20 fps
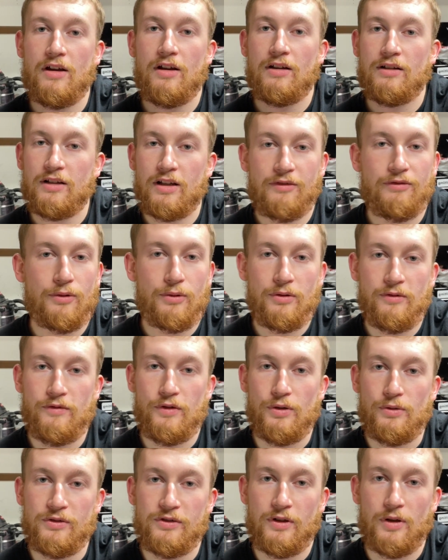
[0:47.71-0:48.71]
different
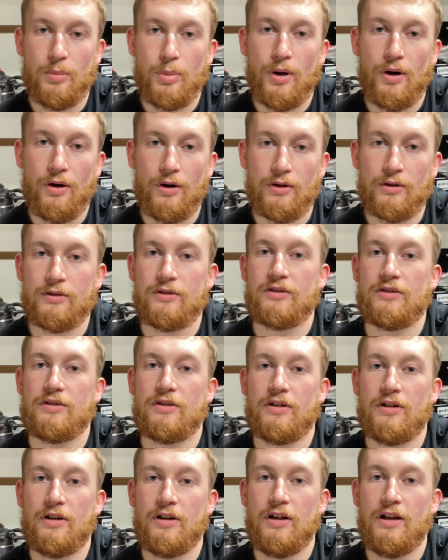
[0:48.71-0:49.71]
reviews of the parts,
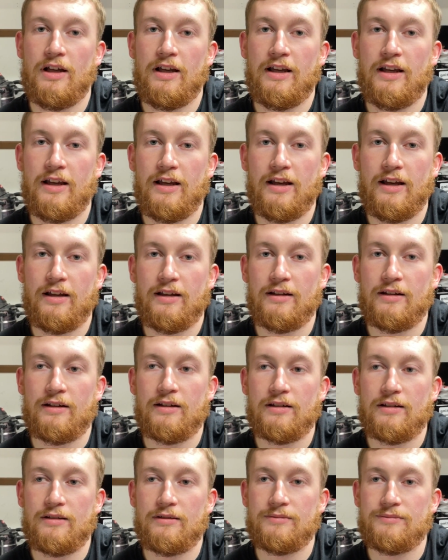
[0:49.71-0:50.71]
and
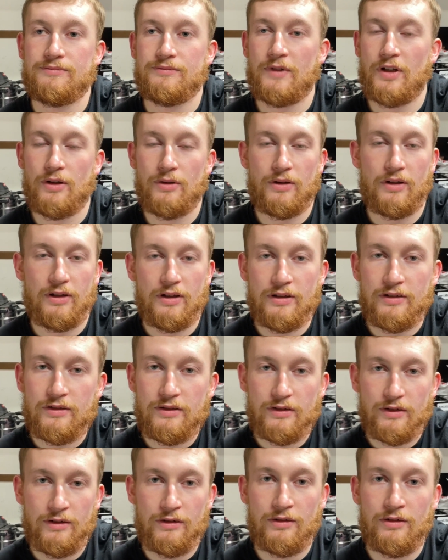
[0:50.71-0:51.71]
the
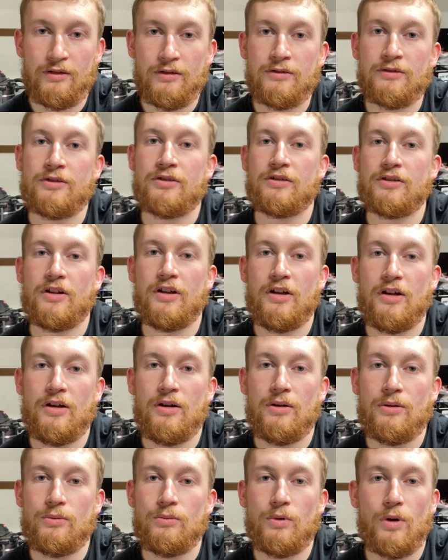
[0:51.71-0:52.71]
installs,
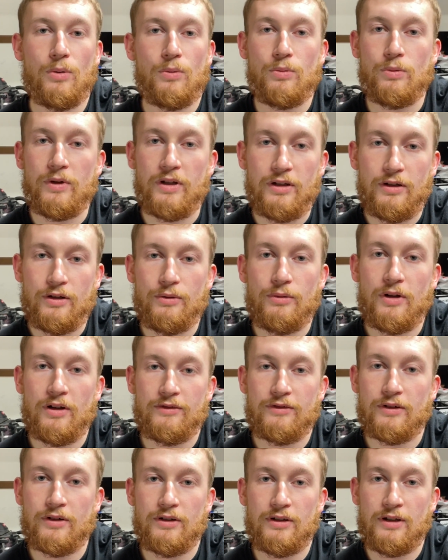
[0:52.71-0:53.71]
what we do
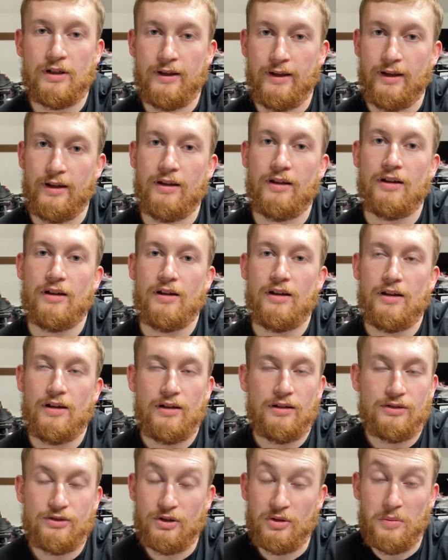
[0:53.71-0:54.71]
differently.
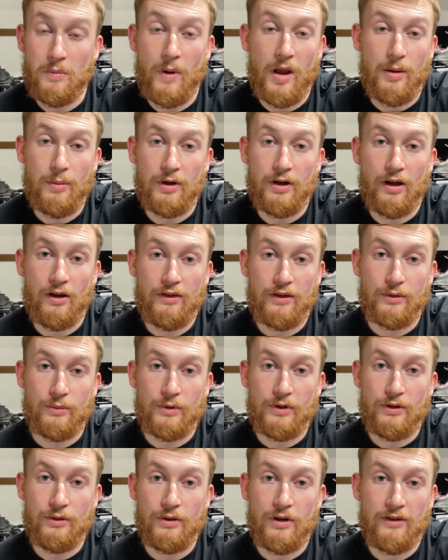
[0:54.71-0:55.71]
So maybe nothing we
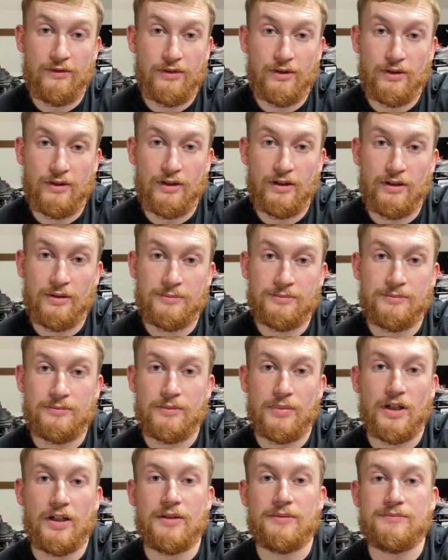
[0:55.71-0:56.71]
do differently,
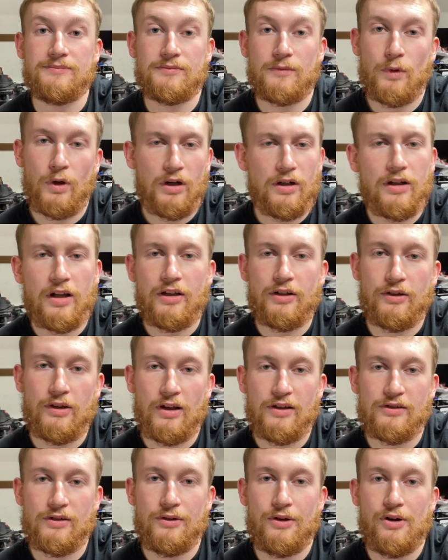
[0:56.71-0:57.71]
but I want to take you
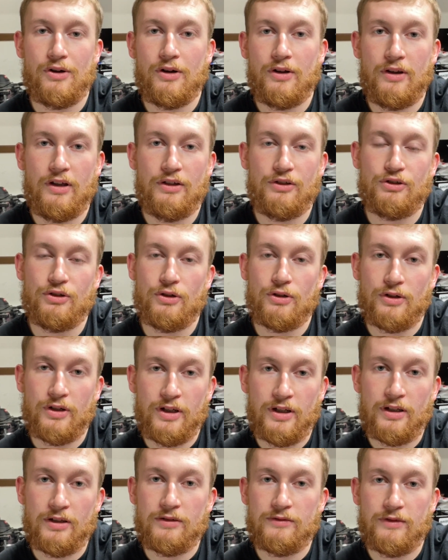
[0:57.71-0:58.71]
guys along on that
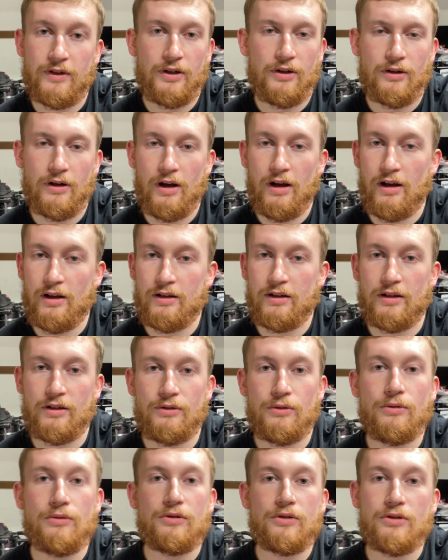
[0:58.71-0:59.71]
journey, figure out how to get
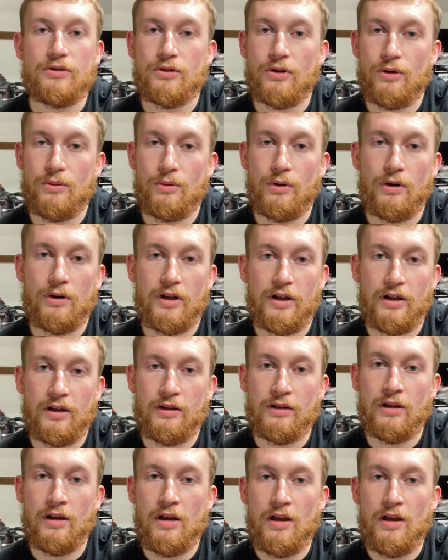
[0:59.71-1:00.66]
cruise control working,